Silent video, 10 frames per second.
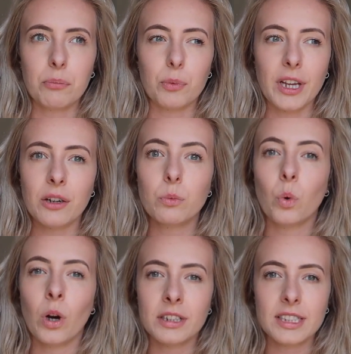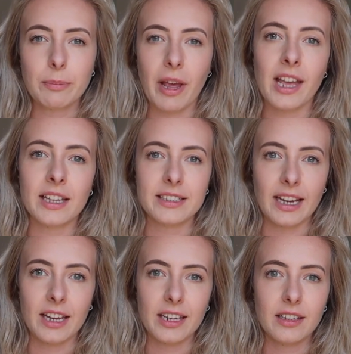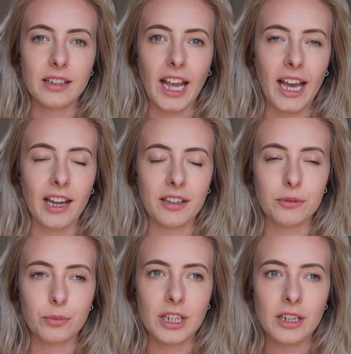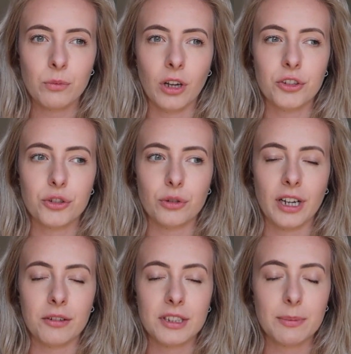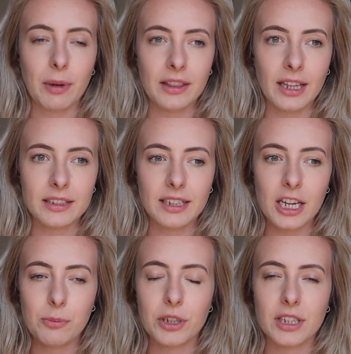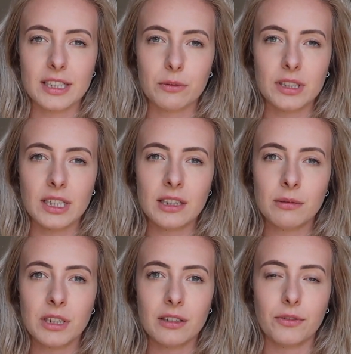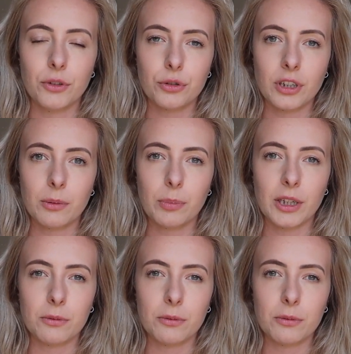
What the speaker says: But we had one spare day and we weren't sure how to spend that day because it was in the middle of the trip.